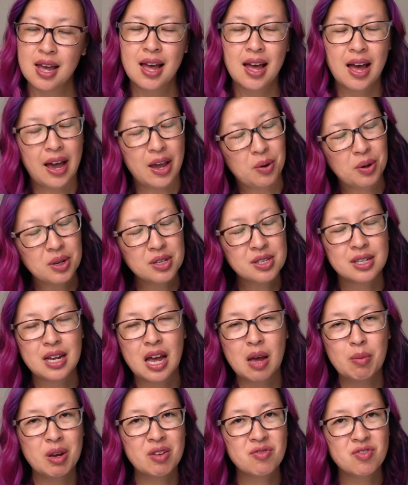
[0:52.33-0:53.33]
I always start
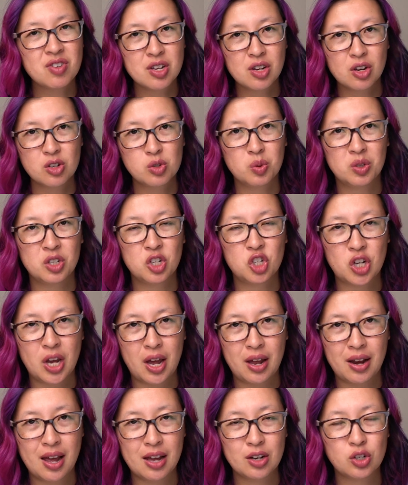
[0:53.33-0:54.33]
my videos with a shout
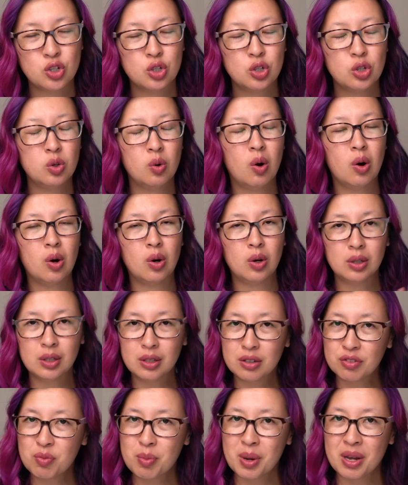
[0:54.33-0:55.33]
out to all
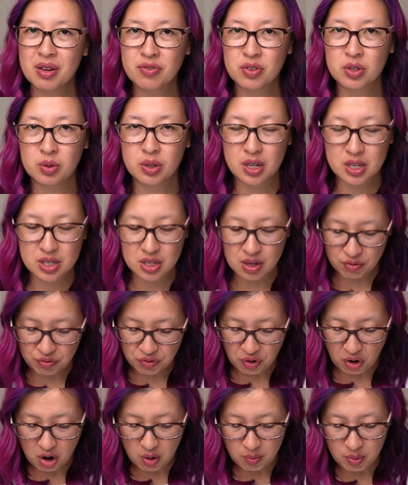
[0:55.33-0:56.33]
of my viewers
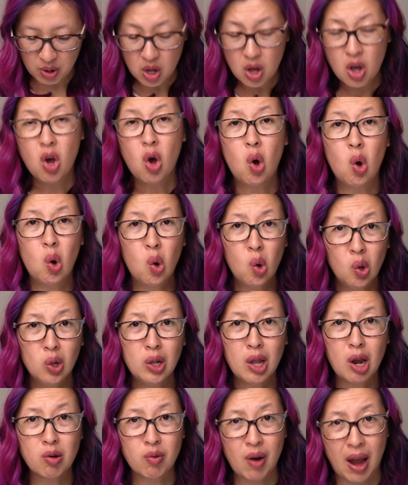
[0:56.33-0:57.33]
from all
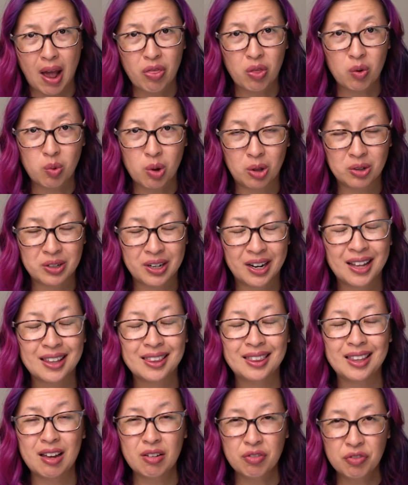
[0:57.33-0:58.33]
around the world. And I
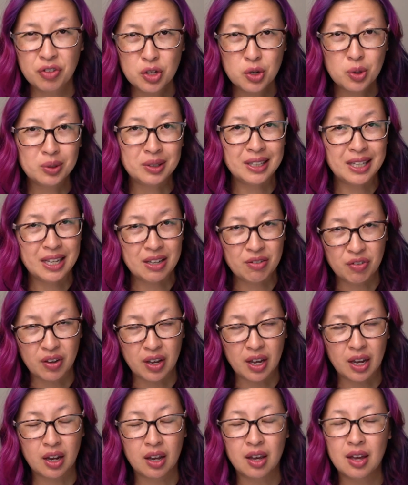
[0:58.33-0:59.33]
love that you're
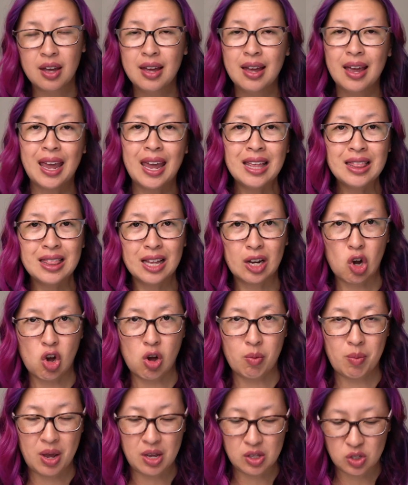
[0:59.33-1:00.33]
leaving in the
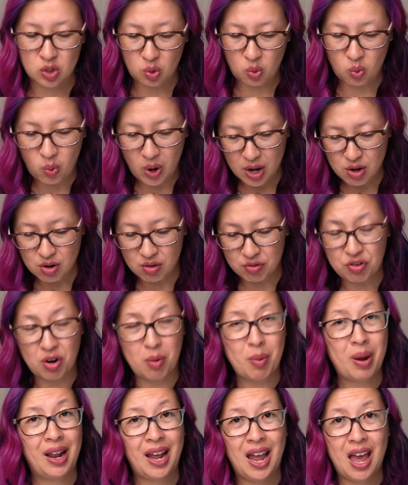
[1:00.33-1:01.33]
comments where you're from.
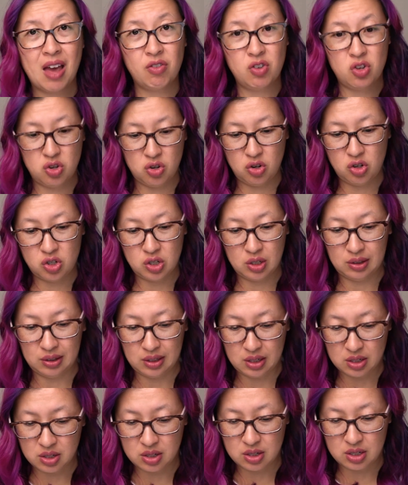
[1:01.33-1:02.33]
And I have a huge
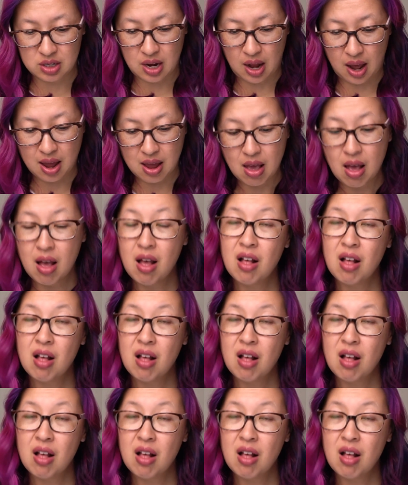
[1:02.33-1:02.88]
list today.